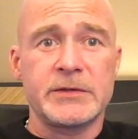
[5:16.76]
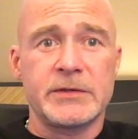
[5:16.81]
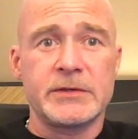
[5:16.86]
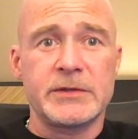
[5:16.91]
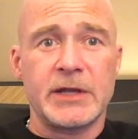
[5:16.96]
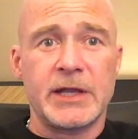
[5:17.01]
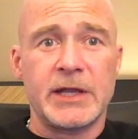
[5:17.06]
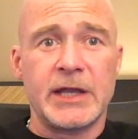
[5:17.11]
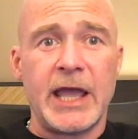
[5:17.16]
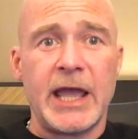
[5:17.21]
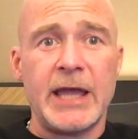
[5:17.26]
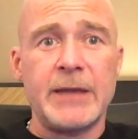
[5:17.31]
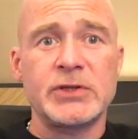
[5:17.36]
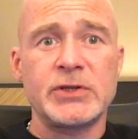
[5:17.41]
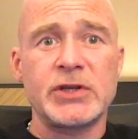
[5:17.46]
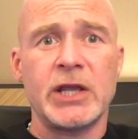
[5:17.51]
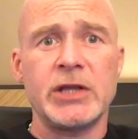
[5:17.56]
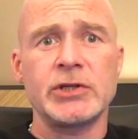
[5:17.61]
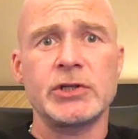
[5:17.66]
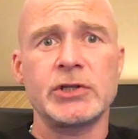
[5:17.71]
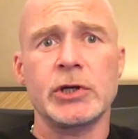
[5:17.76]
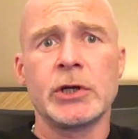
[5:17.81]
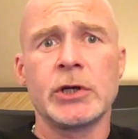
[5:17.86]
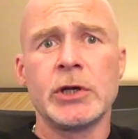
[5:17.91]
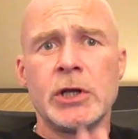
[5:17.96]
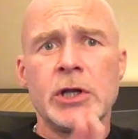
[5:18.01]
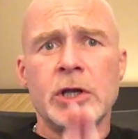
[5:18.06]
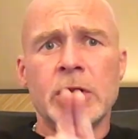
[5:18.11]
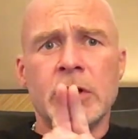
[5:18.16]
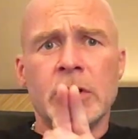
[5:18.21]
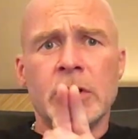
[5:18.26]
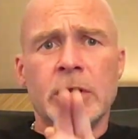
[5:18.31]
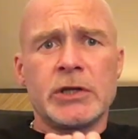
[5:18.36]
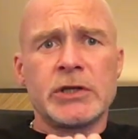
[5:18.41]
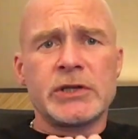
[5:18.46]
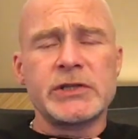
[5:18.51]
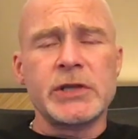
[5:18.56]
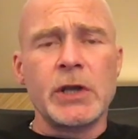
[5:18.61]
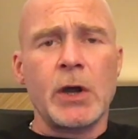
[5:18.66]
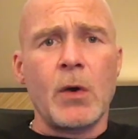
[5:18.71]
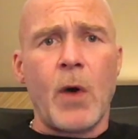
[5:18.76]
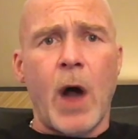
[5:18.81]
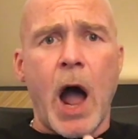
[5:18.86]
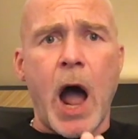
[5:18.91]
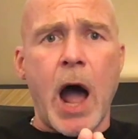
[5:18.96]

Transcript: It's a game changer. So